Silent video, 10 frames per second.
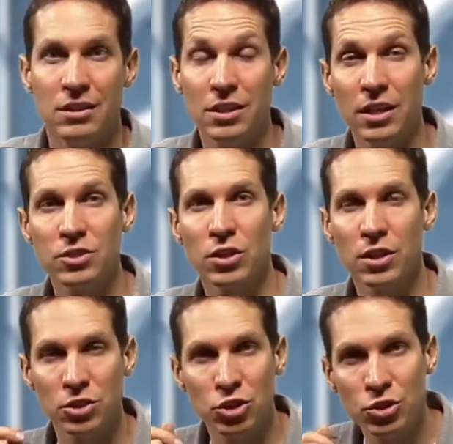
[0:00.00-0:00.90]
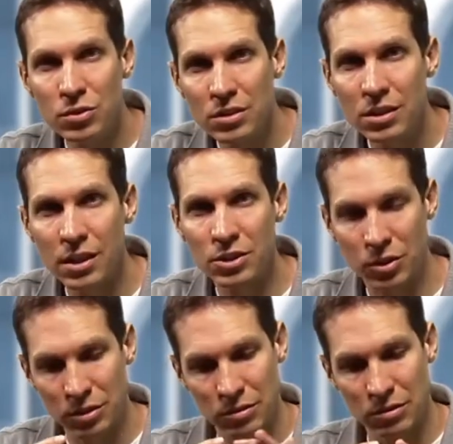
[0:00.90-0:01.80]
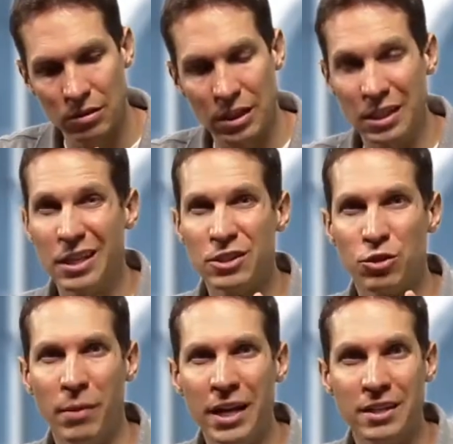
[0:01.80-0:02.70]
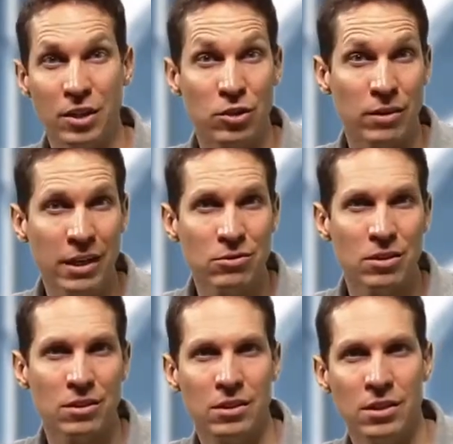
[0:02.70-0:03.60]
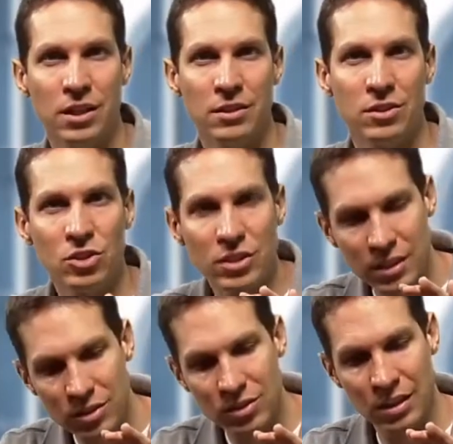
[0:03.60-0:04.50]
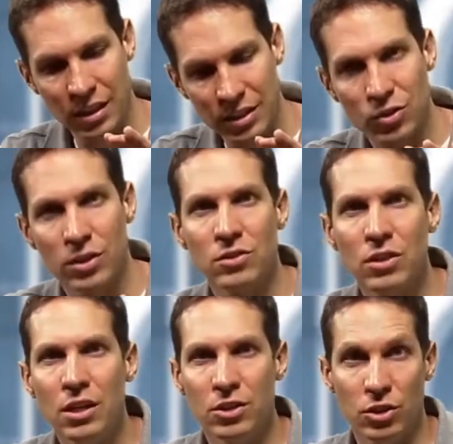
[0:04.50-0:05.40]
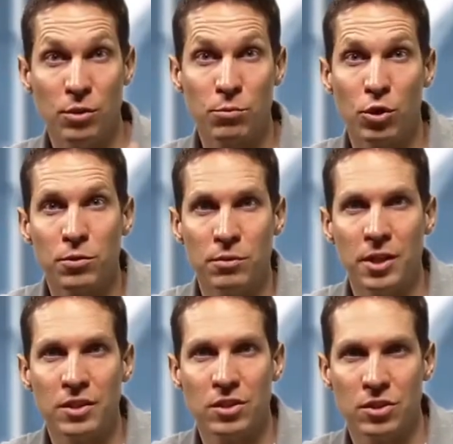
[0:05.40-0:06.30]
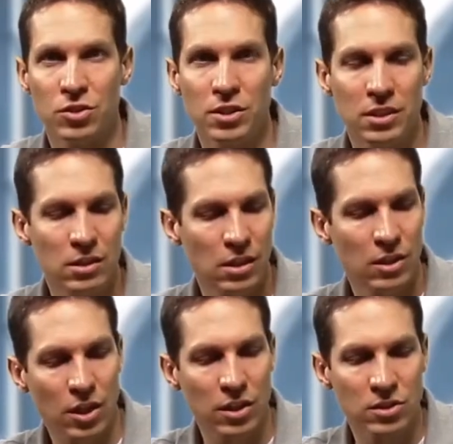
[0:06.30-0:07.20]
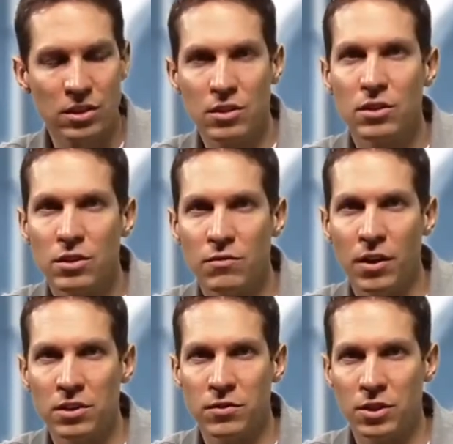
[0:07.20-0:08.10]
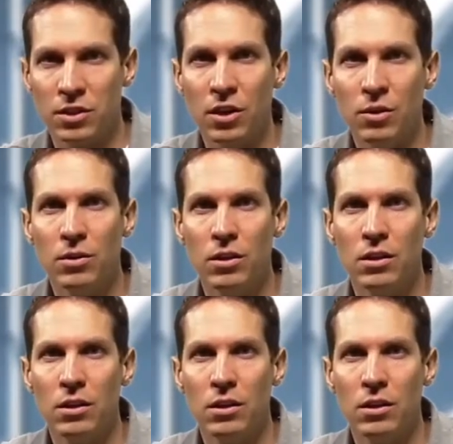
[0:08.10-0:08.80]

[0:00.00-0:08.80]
The electron gun shoots the electrons, an electromagnet around the gun steers the electrons to the appropriate place on the screen, causing the phosphor to glow.